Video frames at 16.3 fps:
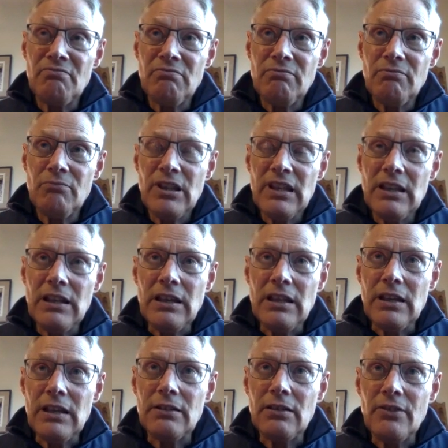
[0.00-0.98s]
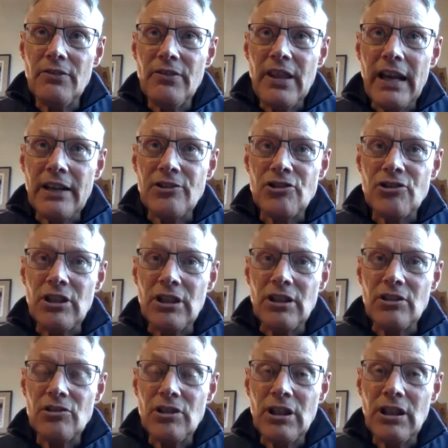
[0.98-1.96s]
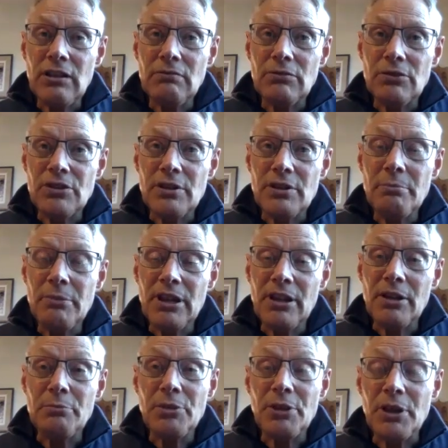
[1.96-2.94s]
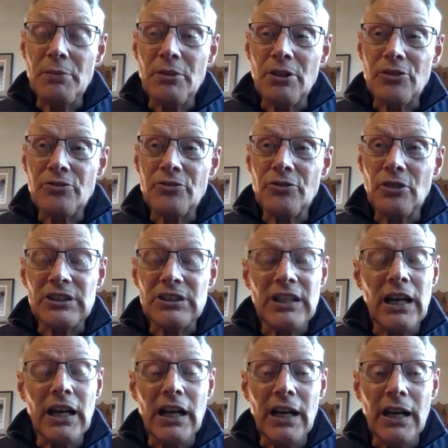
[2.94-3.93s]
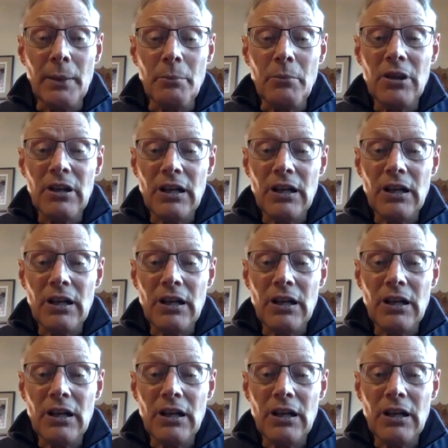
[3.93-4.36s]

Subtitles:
within a year of that, she was admitted pretty much full time.